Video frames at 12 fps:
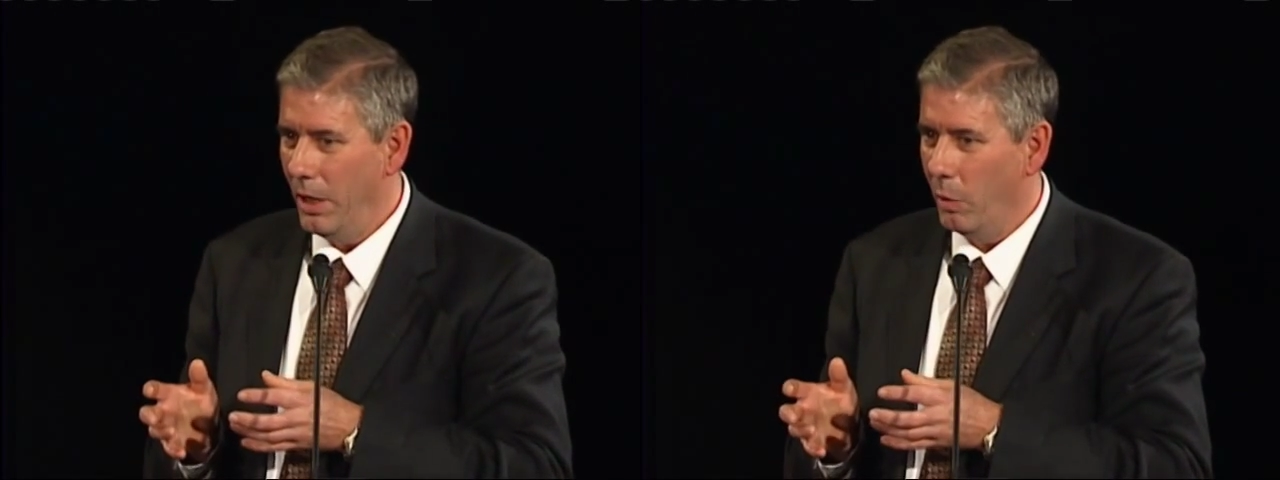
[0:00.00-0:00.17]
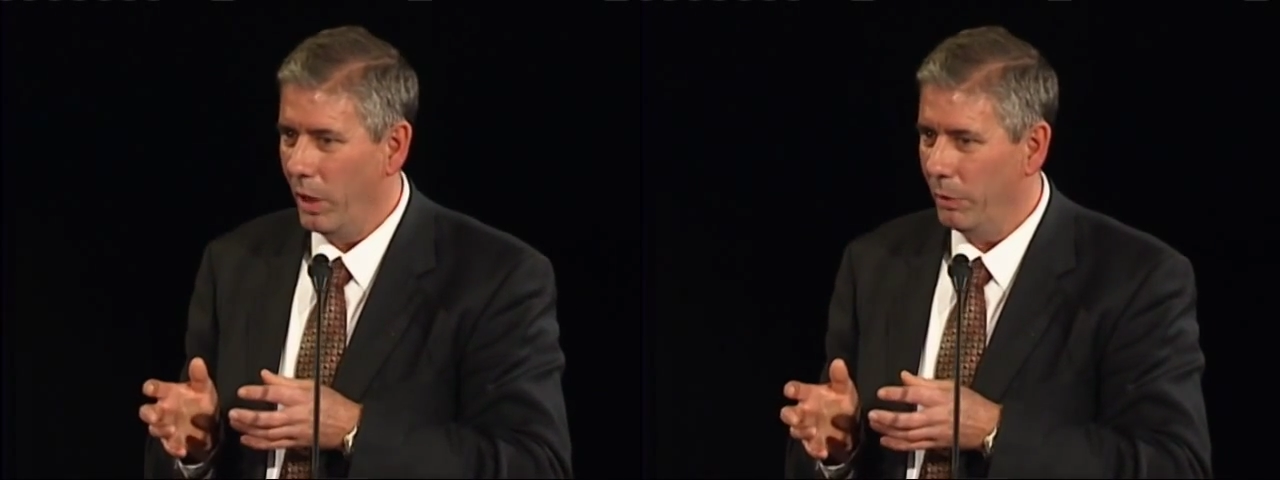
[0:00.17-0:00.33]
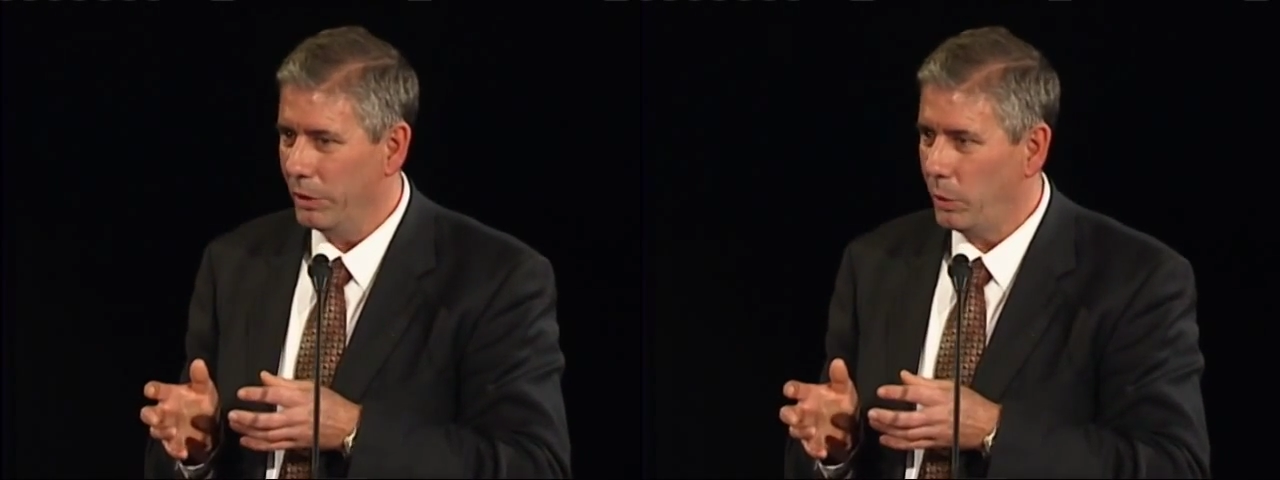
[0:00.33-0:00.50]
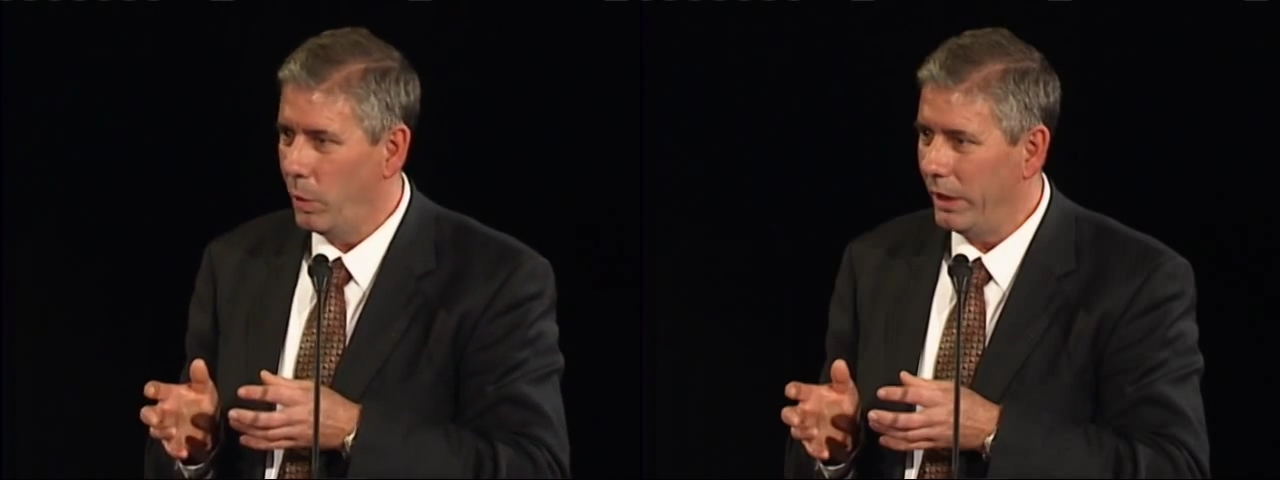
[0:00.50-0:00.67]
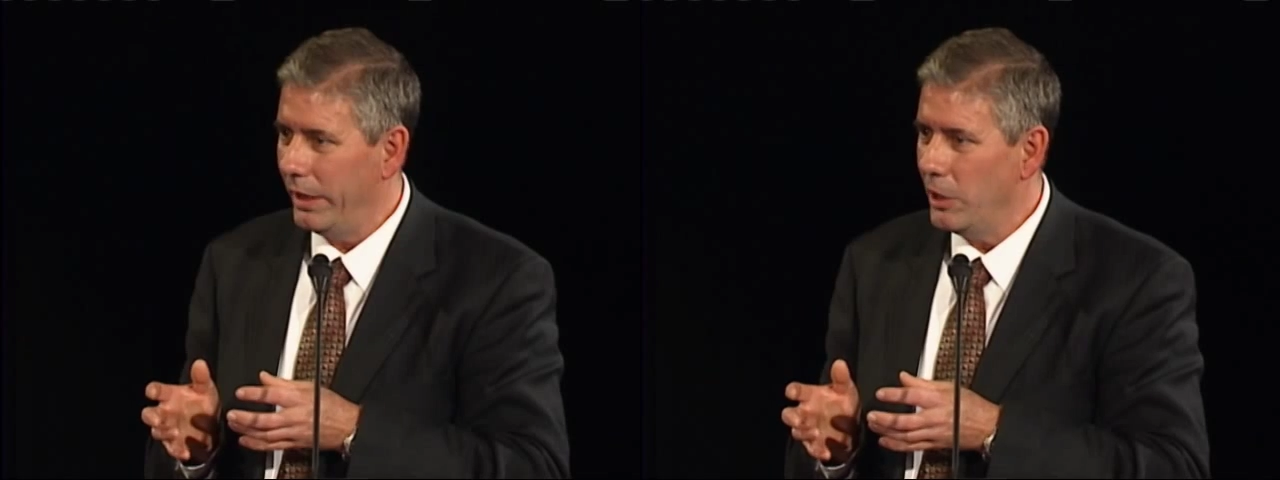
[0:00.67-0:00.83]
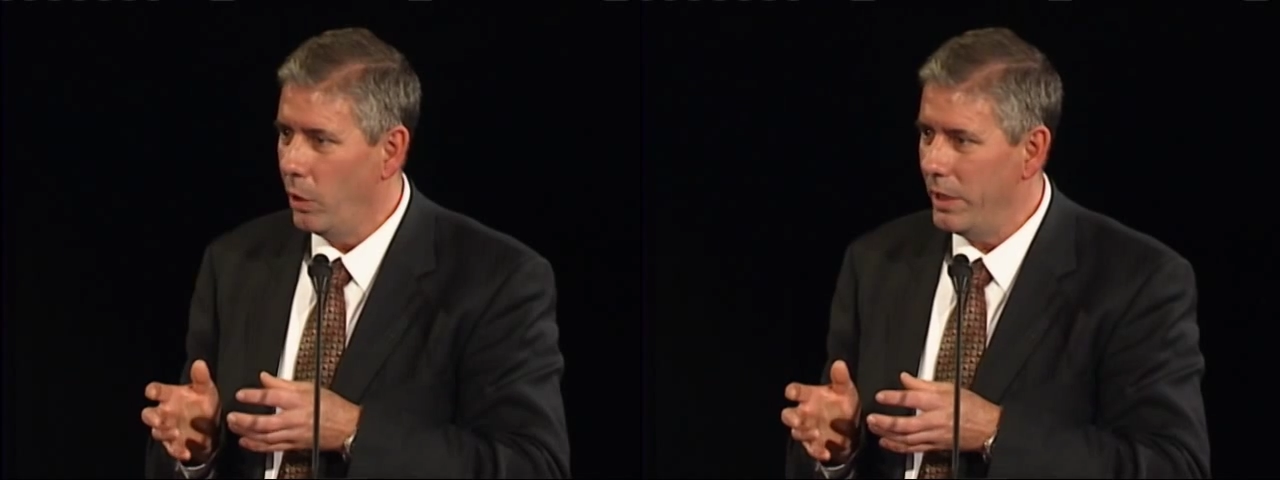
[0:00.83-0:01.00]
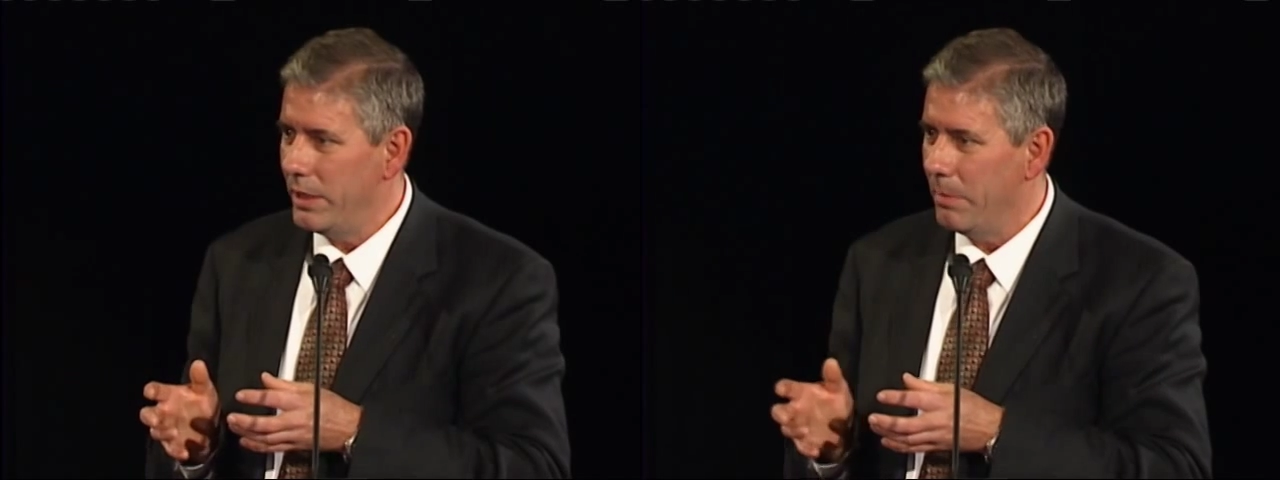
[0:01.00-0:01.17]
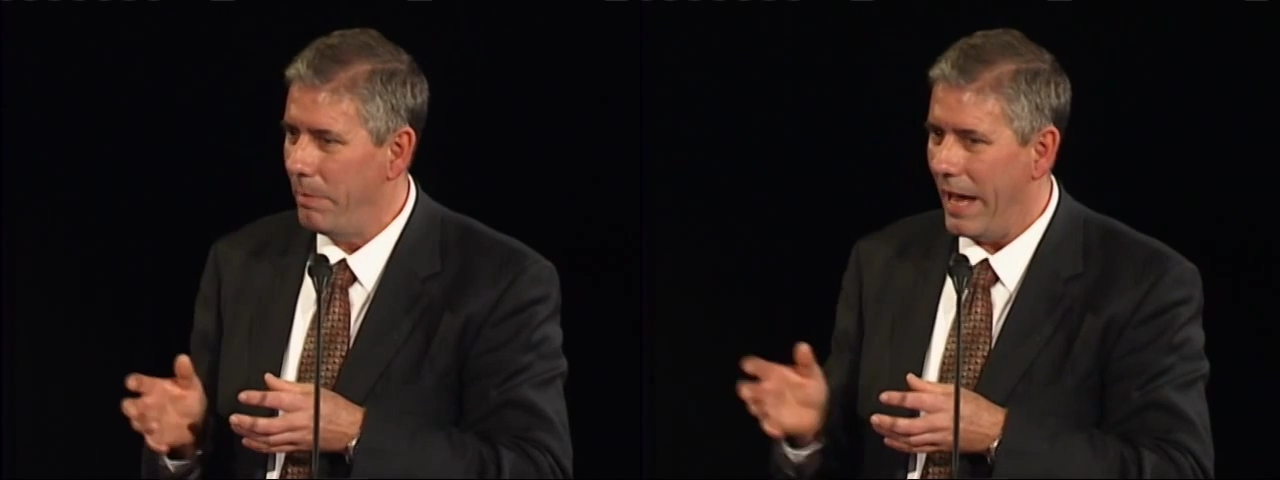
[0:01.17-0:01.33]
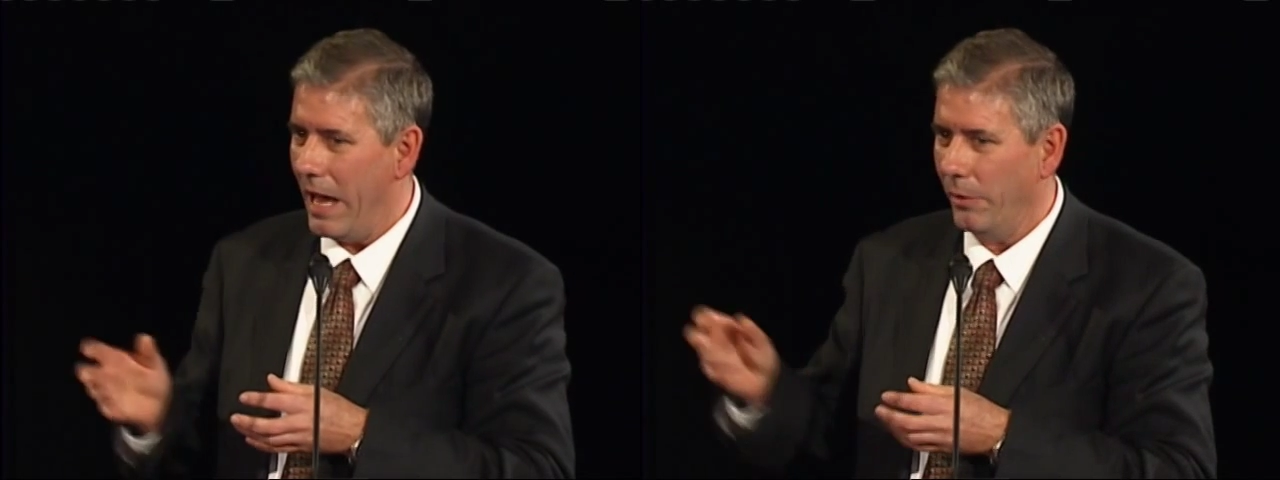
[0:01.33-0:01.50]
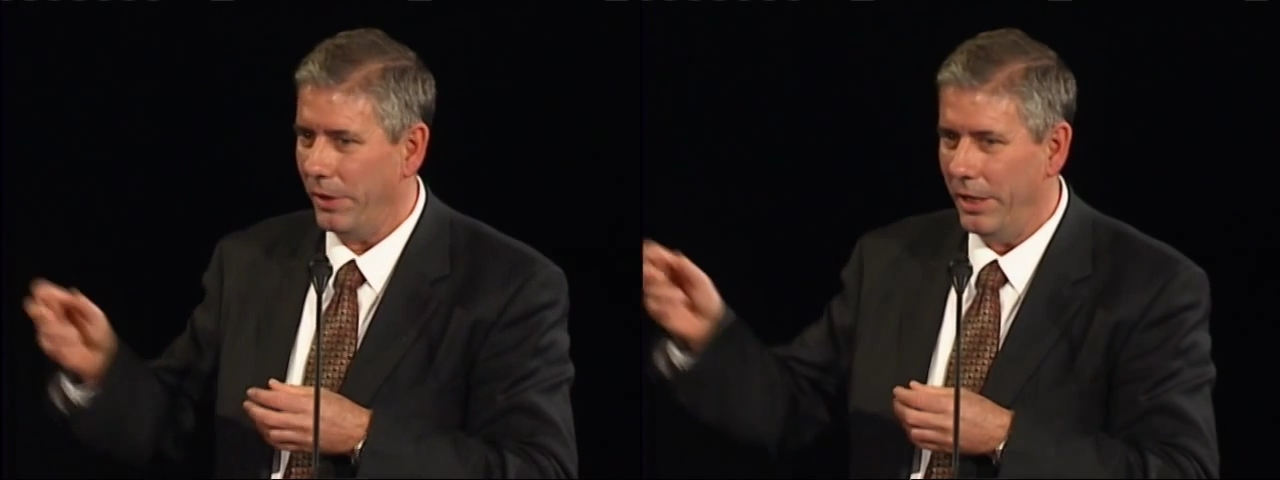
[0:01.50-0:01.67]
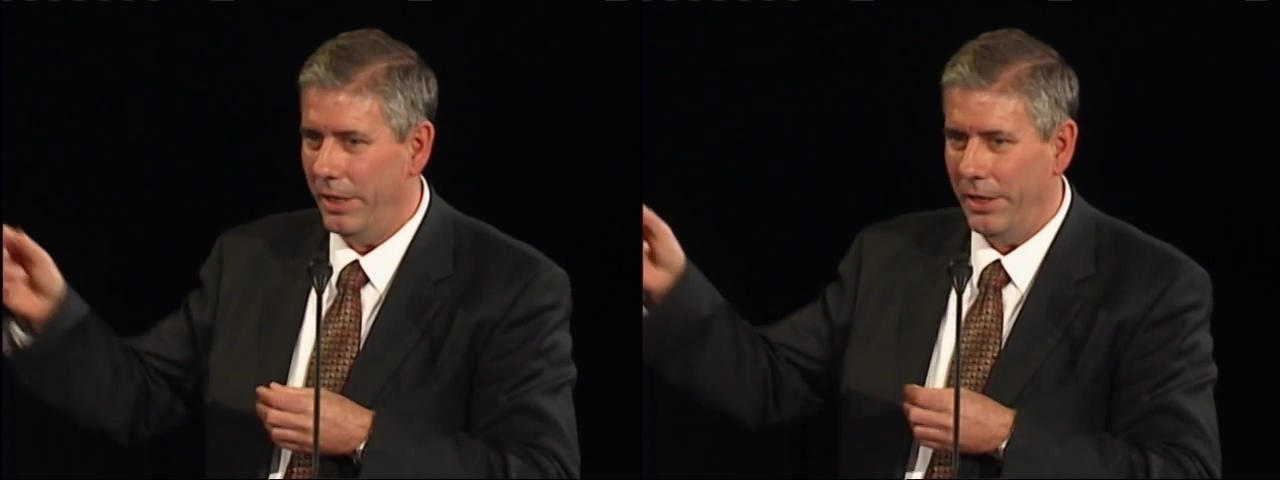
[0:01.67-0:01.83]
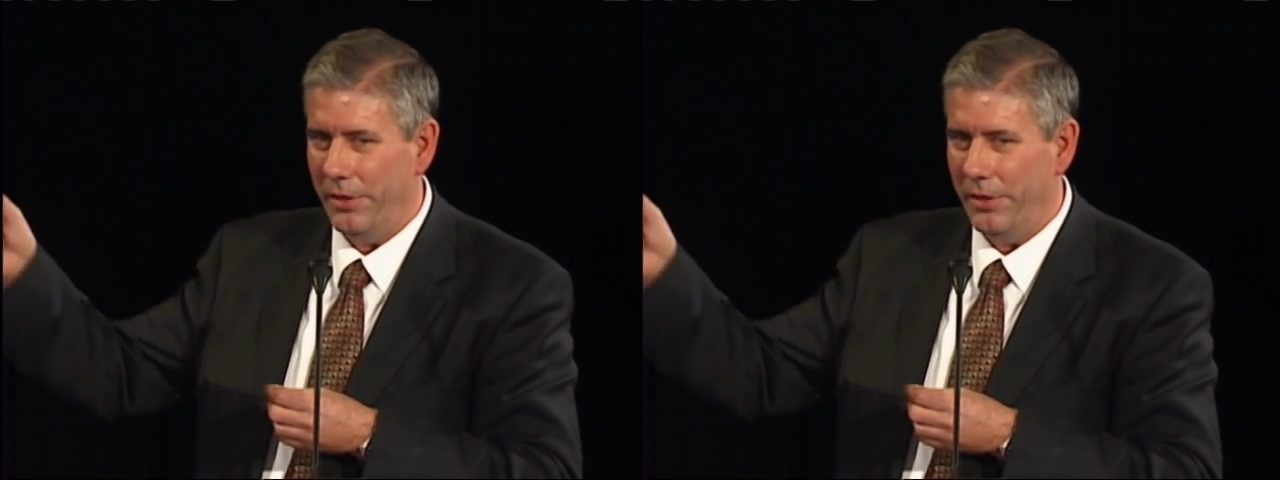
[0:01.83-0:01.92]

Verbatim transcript: when it was quickly noised about